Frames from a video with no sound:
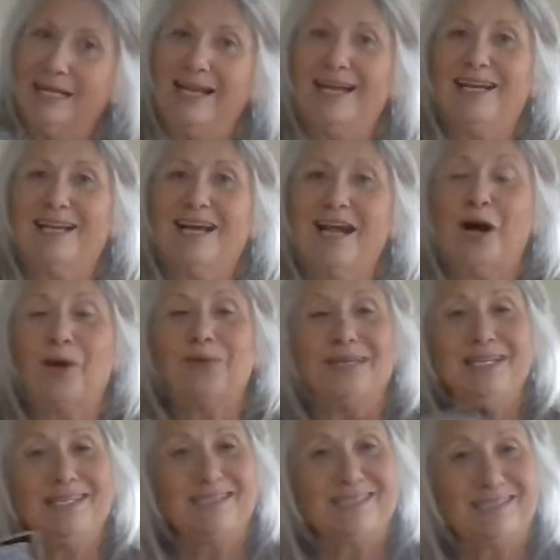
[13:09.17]
And
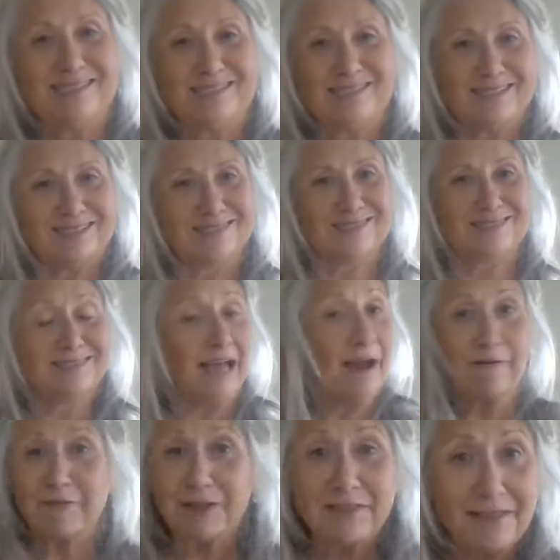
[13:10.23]

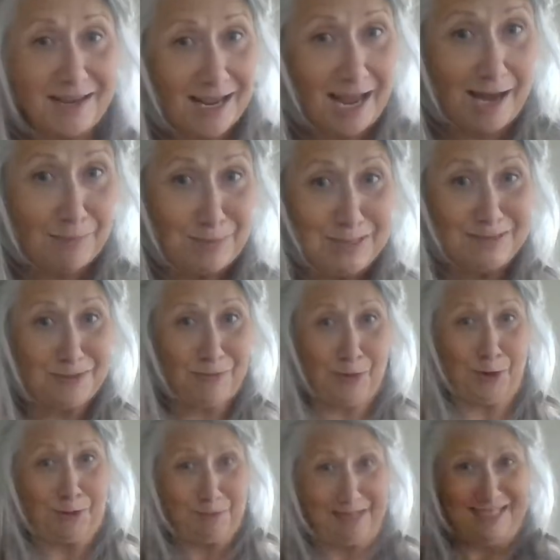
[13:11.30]
everything happens
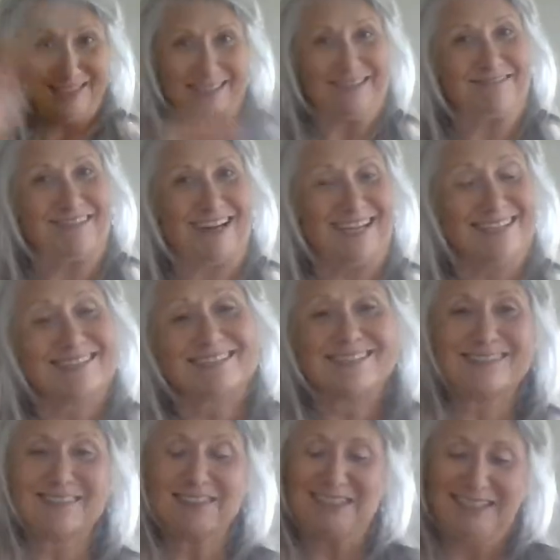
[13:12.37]
for a reason, right?
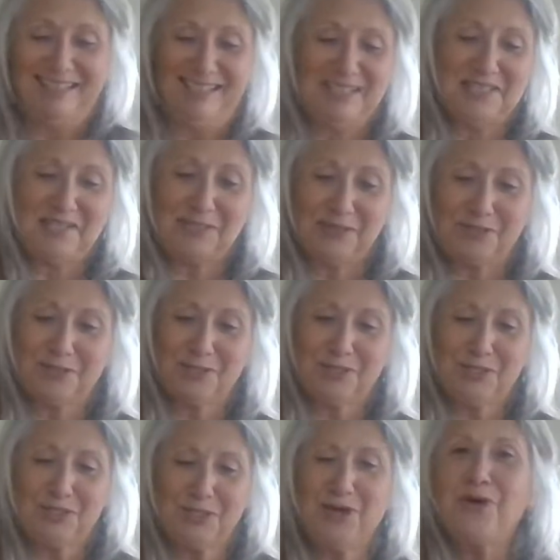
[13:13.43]
So
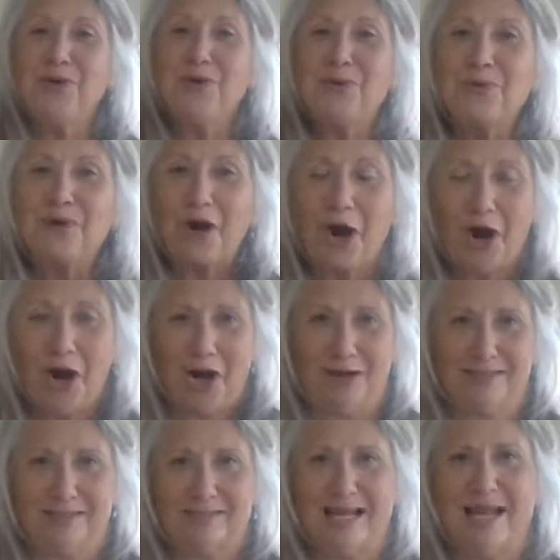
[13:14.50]
there's 2
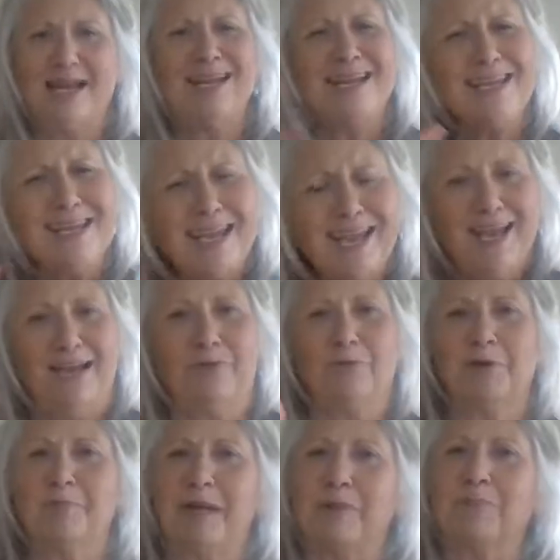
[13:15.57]
cards. And again,
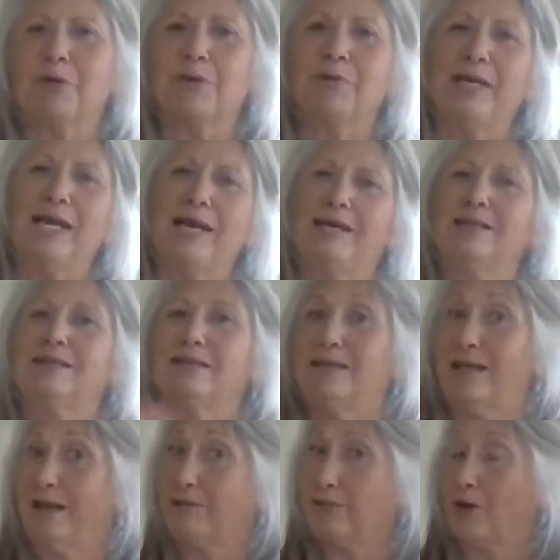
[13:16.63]
remember we had the
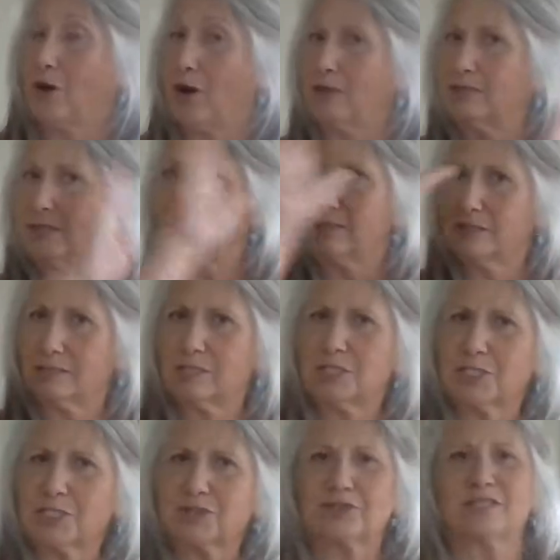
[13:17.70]
death card to
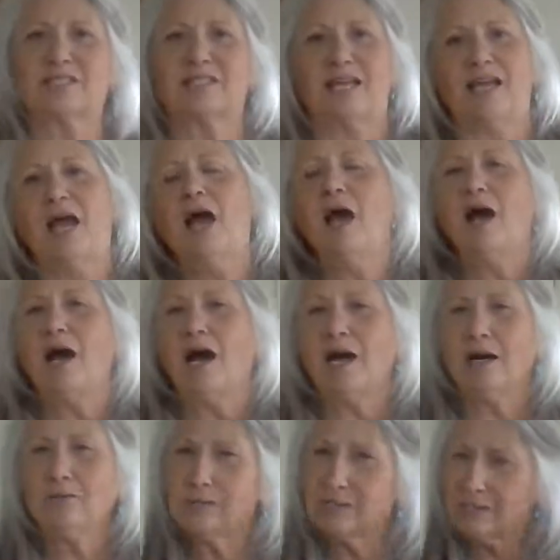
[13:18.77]
just sort of say,
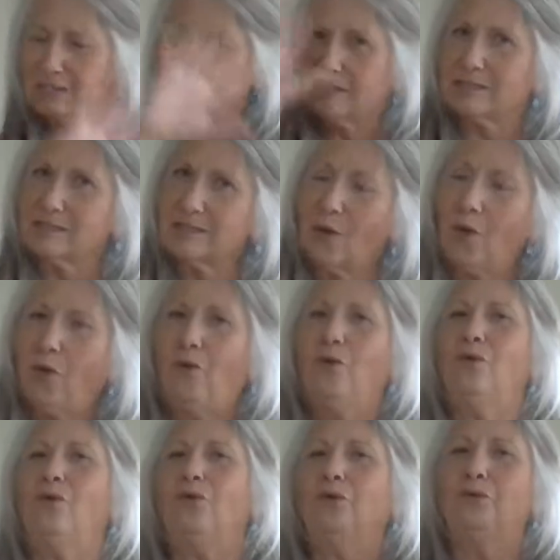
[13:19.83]
how's this
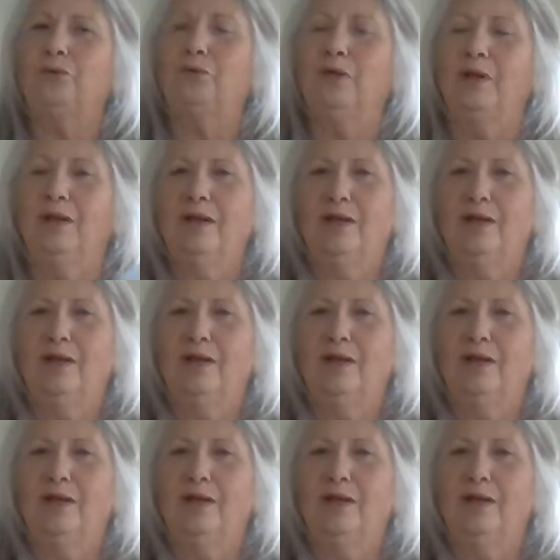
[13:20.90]
whole